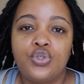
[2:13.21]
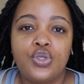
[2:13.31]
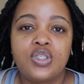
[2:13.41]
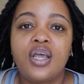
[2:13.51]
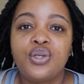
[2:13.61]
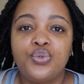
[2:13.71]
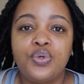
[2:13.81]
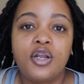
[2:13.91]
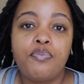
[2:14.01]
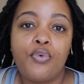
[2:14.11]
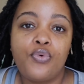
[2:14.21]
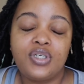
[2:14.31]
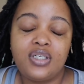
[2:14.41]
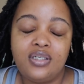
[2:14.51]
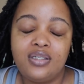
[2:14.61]
because I do get bored
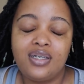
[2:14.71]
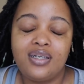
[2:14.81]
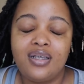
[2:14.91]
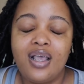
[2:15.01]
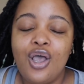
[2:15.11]
easily.